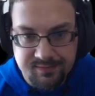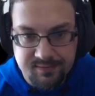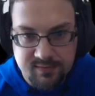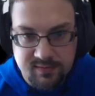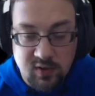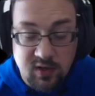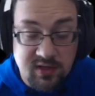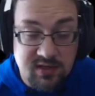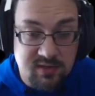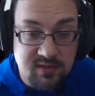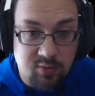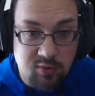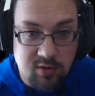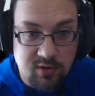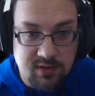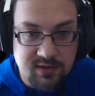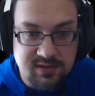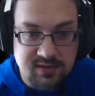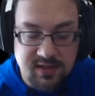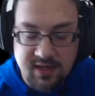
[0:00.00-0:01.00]
What is
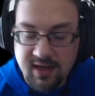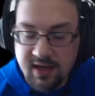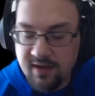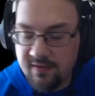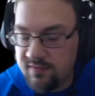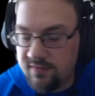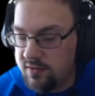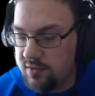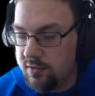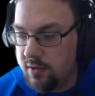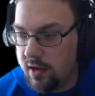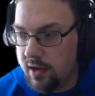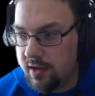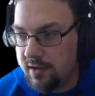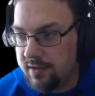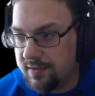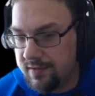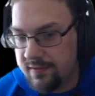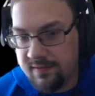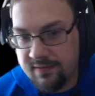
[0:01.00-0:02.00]
important is that I have 2
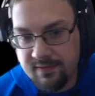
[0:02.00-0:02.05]
dragons.